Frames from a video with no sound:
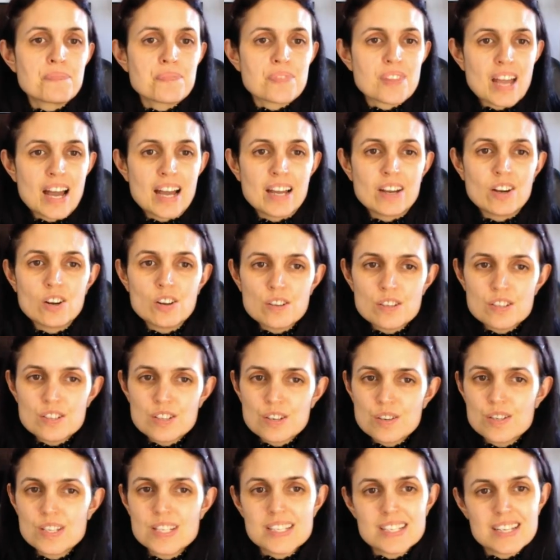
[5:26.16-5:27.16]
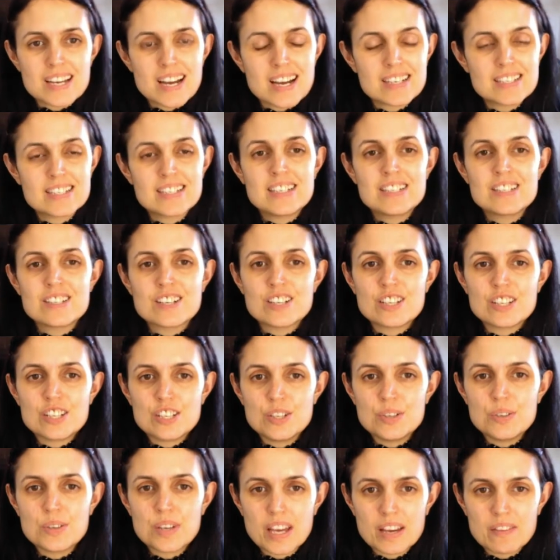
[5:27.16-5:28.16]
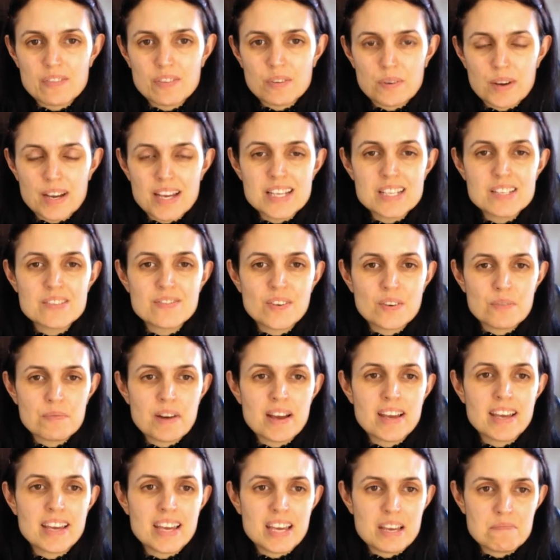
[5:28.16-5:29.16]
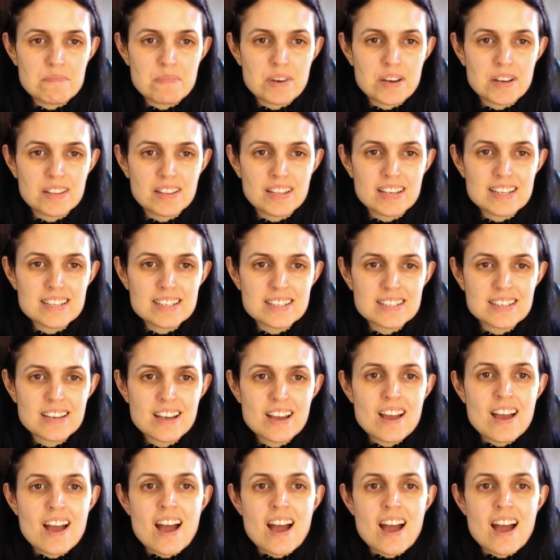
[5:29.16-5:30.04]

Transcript: I also started new giveaways for my email list.